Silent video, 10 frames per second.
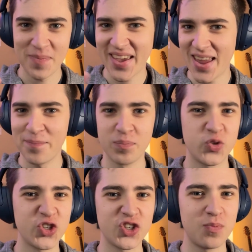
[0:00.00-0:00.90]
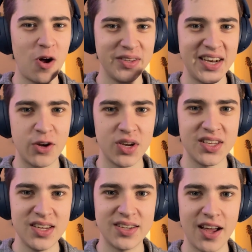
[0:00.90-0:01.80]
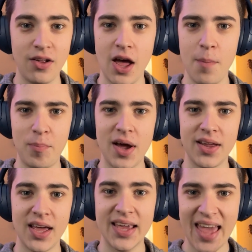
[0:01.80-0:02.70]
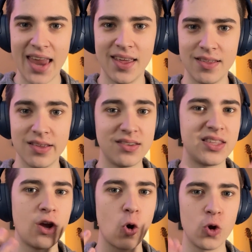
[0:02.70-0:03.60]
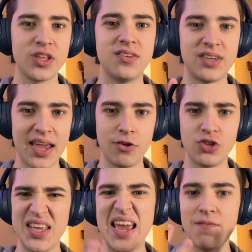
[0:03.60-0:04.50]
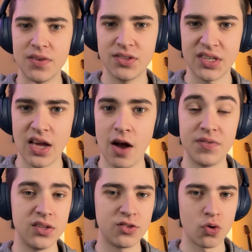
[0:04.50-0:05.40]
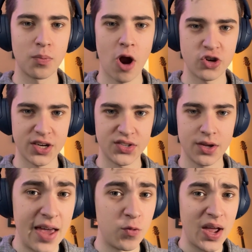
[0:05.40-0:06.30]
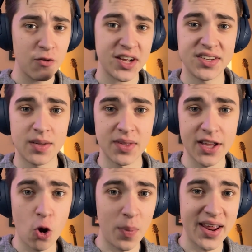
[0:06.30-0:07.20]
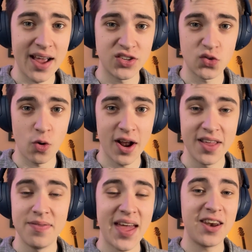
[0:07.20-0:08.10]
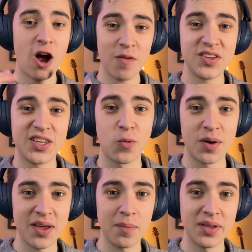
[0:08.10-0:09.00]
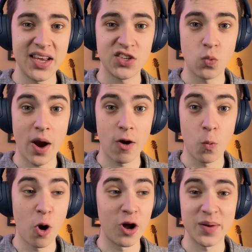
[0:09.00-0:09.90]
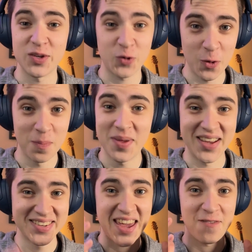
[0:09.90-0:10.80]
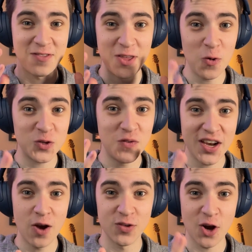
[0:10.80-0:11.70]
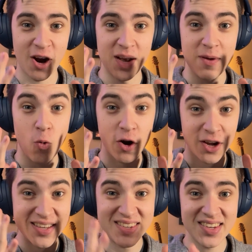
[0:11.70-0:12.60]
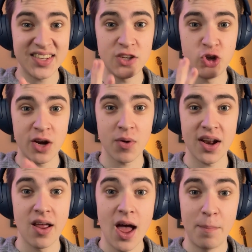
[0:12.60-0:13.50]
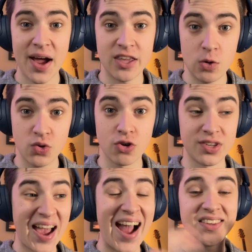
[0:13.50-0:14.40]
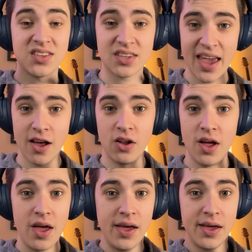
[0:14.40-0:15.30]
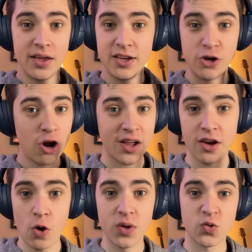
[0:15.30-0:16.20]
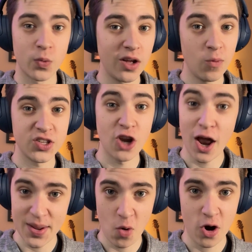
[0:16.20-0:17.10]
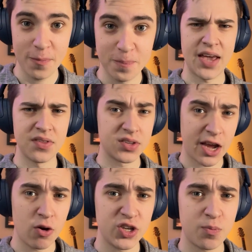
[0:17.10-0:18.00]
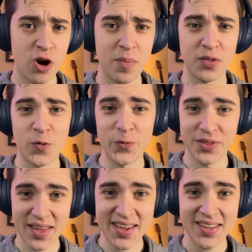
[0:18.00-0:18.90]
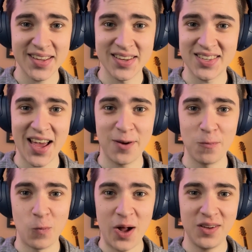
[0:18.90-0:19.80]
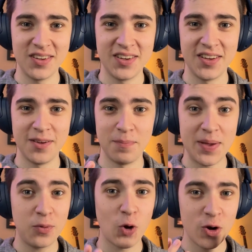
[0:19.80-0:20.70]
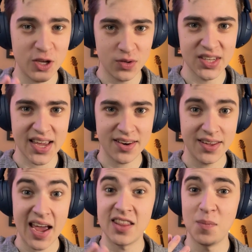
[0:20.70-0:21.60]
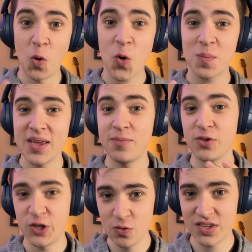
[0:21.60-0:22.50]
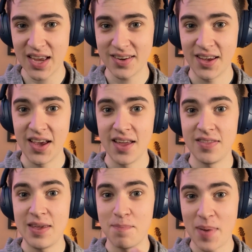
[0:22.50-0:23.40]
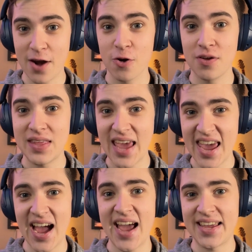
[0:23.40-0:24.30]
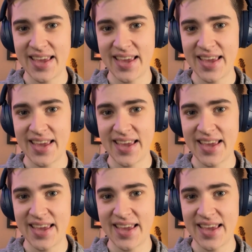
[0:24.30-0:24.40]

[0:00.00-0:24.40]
Again, just a small nitty-gritty detail, but again, this is the early stage, the infancy of these sort of projects. If we ever get to something like OpenAI Sora, then obviously we're gonna be at a place where we're all gonna be screwed, because if those videos are gonna be what are consistently generated by users at scale, you're not gonna know what's real and what's not anymore. And the scariest part about the whole thing is that, well, people are using it, and the more people use it, the better the AI